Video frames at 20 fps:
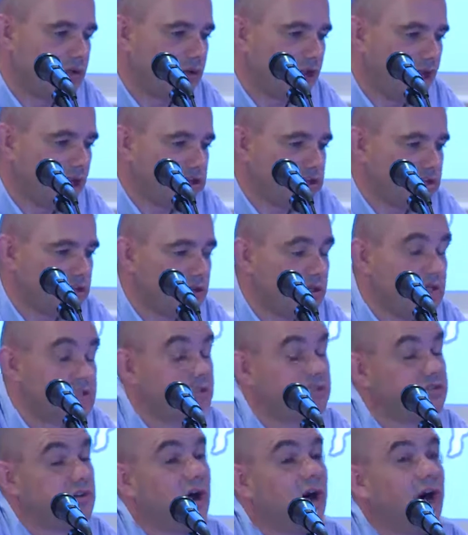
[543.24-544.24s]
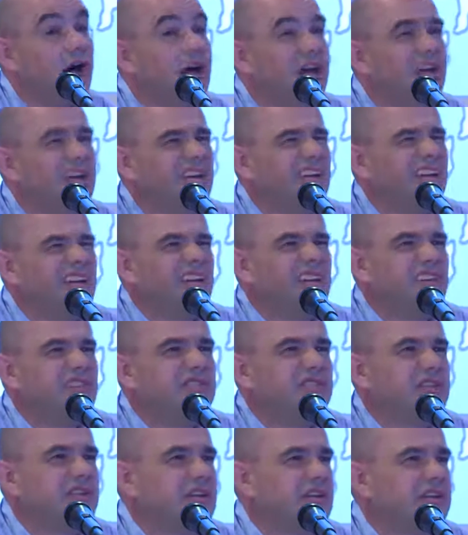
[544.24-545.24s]
education is that there are,
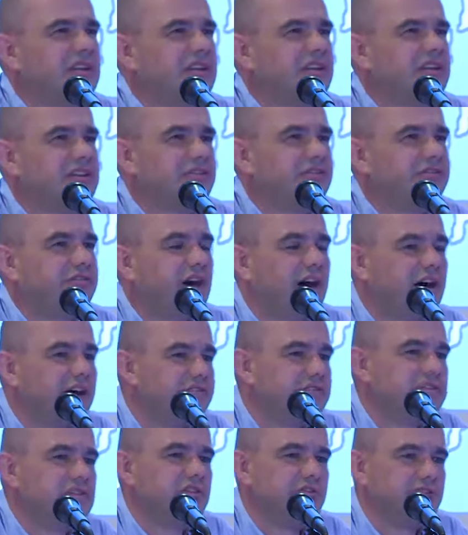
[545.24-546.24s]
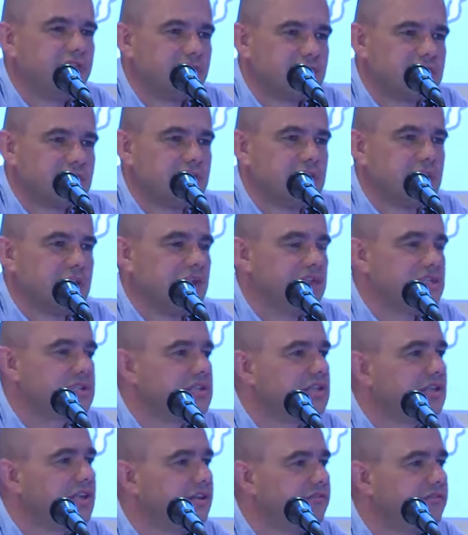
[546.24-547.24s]
I think, at least five
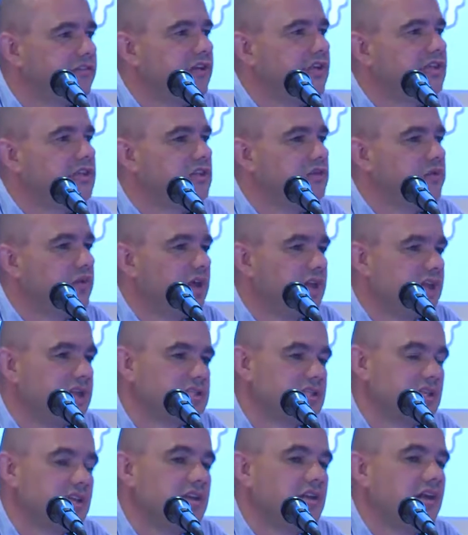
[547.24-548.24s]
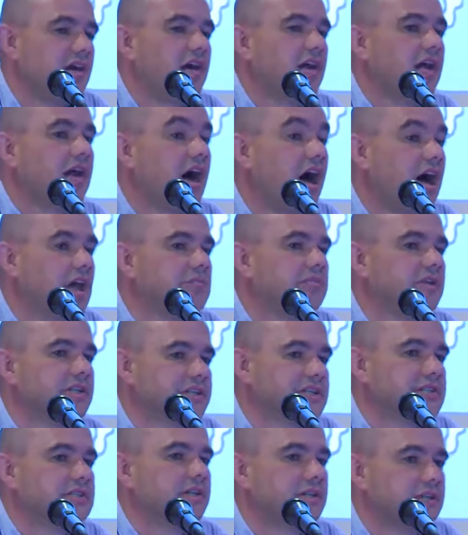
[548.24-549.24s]
universities delivering degrees in
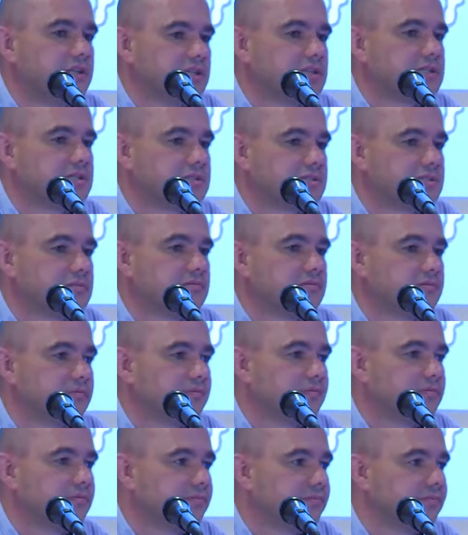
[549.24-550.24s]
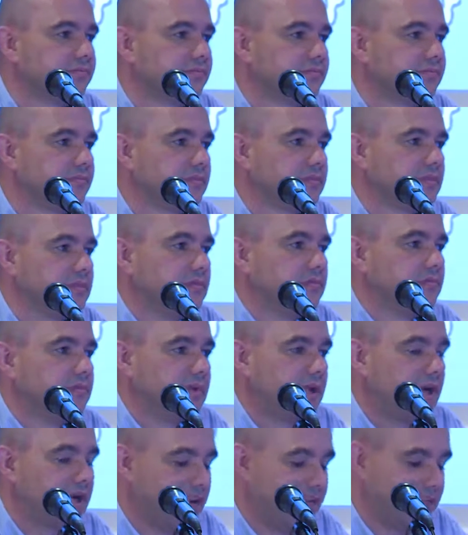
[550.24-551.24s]
archival studies
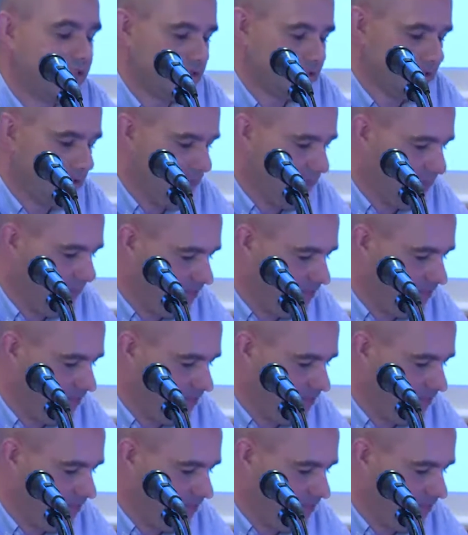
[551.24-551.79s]
and archivism.